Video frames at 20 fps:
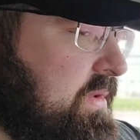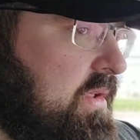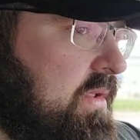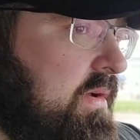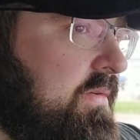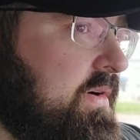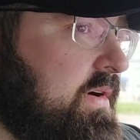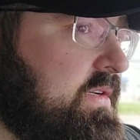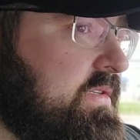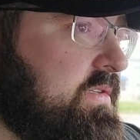
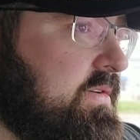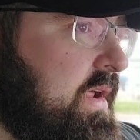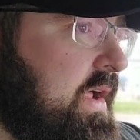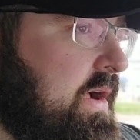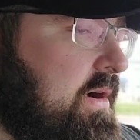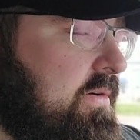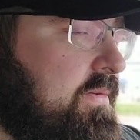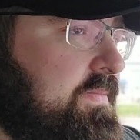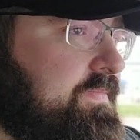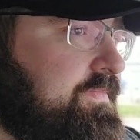delivery. So
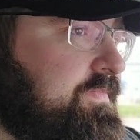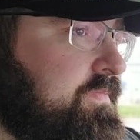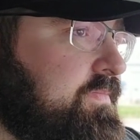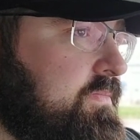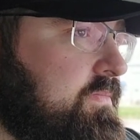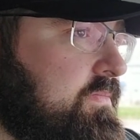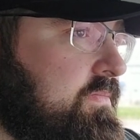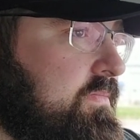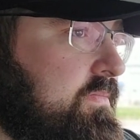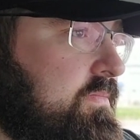now
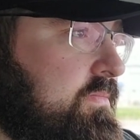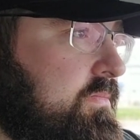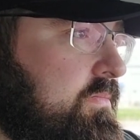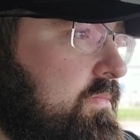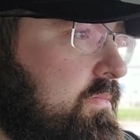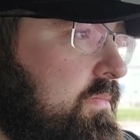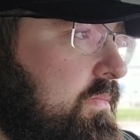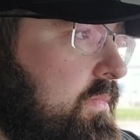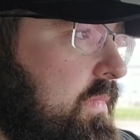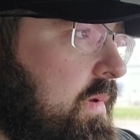
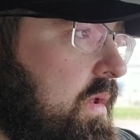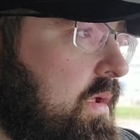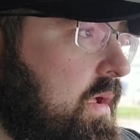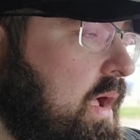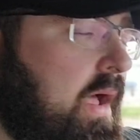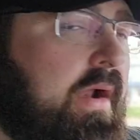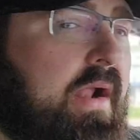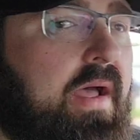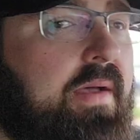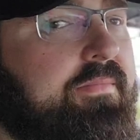
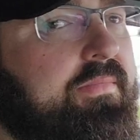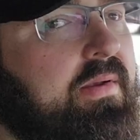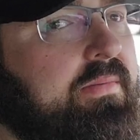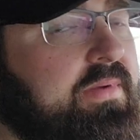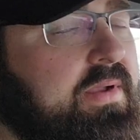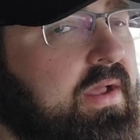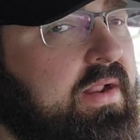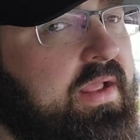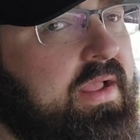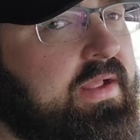I, am
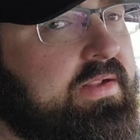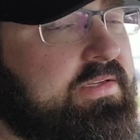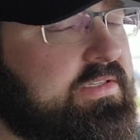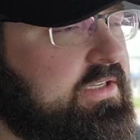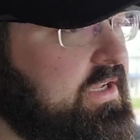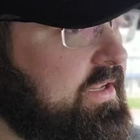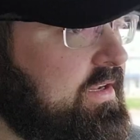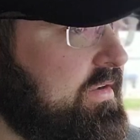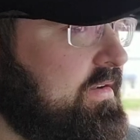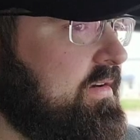I'm kind of
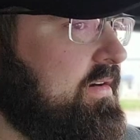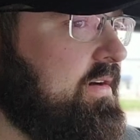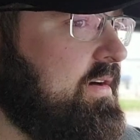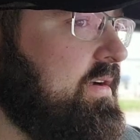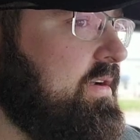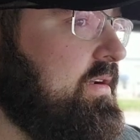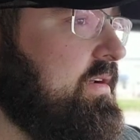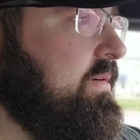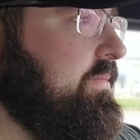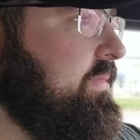agitated. All
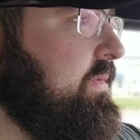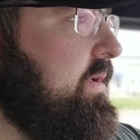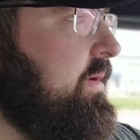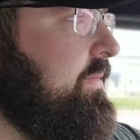right, I'm,